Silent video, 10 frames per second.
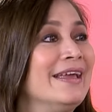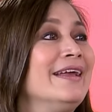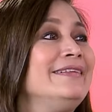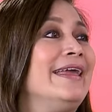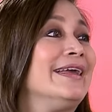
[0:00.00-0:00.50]

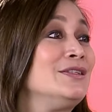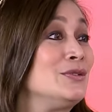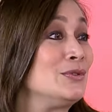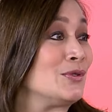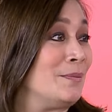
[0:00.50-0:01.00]
Mm-hmm. They can
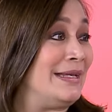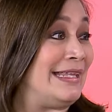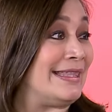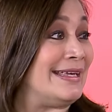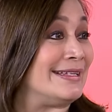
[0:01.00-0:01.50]
do so many
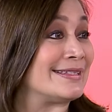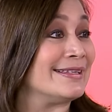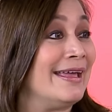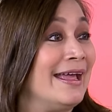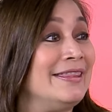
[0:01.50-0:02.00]
things.
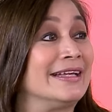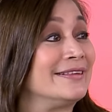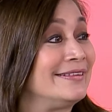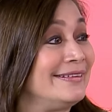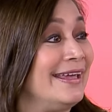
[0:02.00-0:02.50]
That,
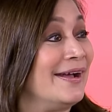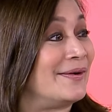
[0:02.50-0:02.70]
yeah,